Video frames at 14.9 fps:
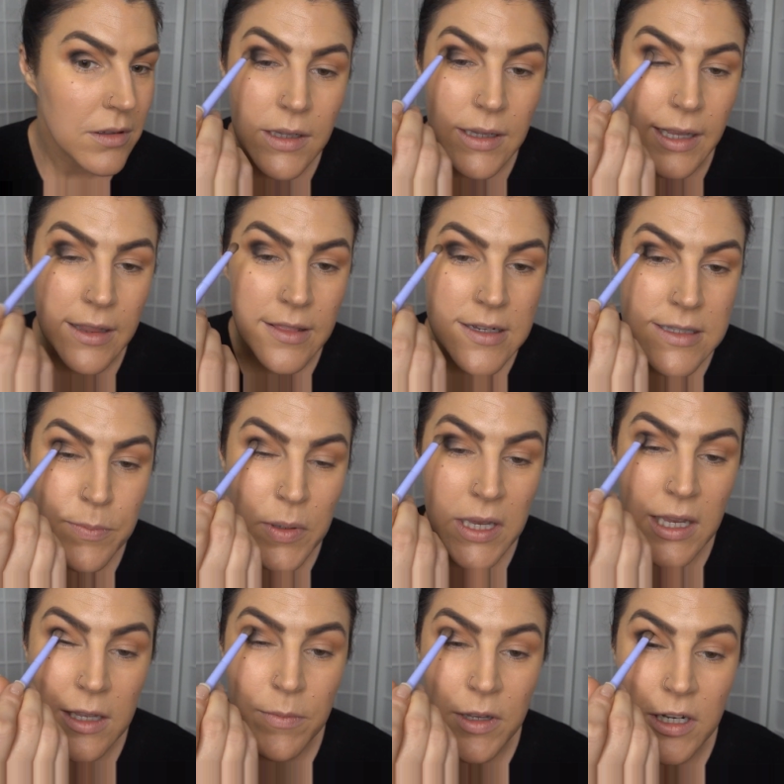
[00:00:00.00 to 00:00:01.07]
Like there's
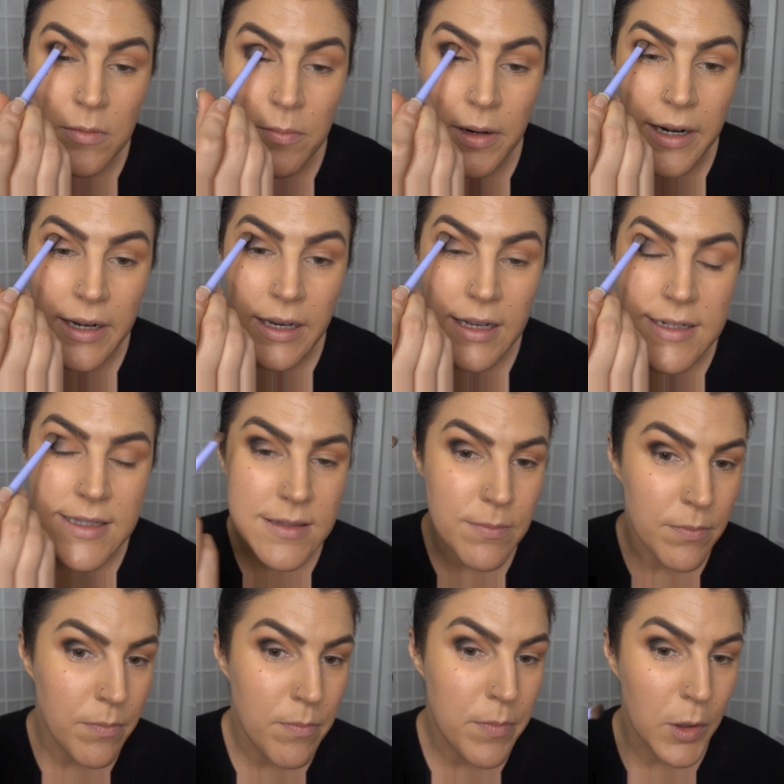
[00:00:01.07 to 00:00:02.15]
pigment, but it's
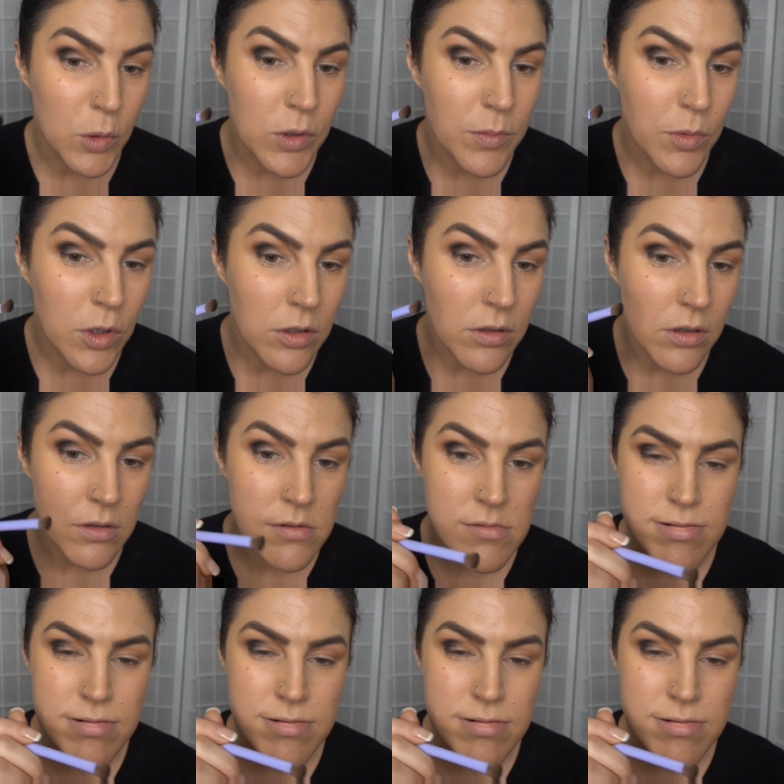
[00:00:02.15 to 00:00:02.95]
buildable.